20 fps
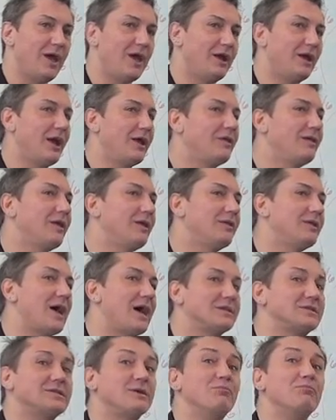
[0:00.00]
And I think
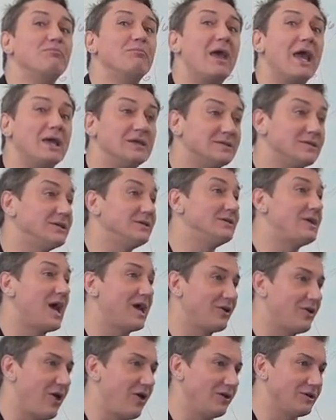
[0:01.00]
that's amazing
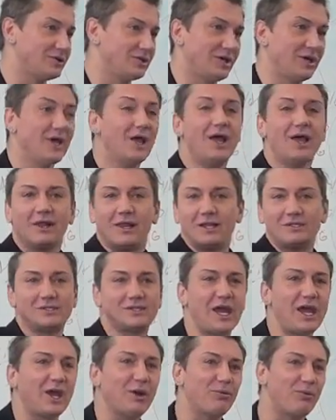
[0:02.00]
technology. Let's
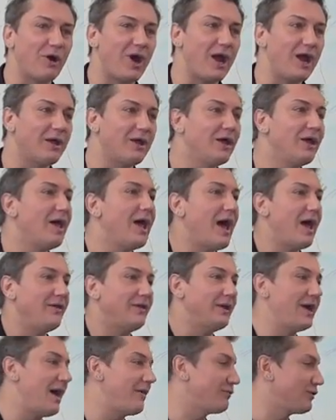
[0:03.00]
take a break, and
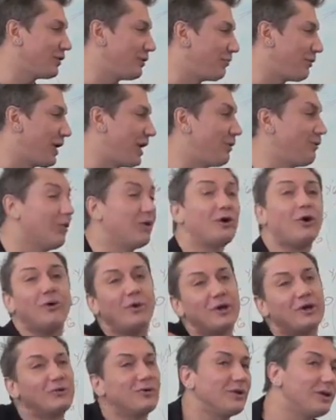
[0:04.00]
then after the break, we'll go
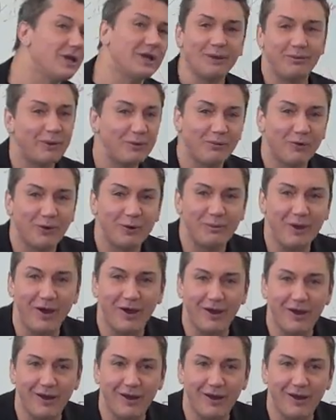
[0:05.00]
into a little bit more about